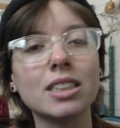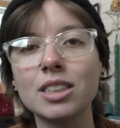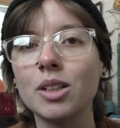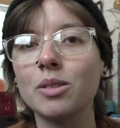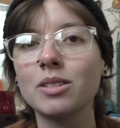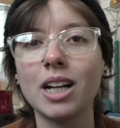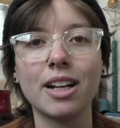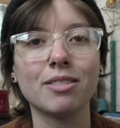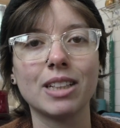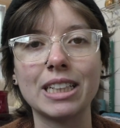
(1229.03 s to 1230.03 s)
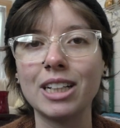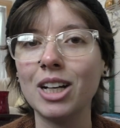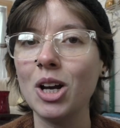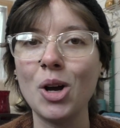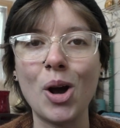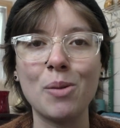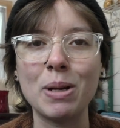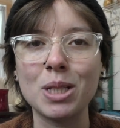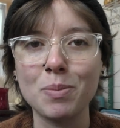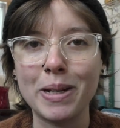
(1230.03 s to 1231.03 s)
So kind of like all my
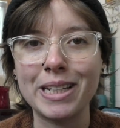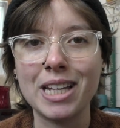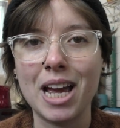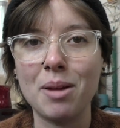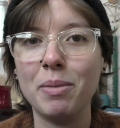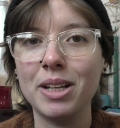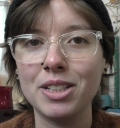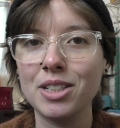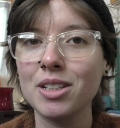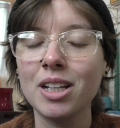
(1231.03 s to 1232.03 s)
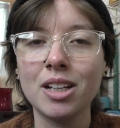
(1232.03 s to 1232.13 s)
spinning time has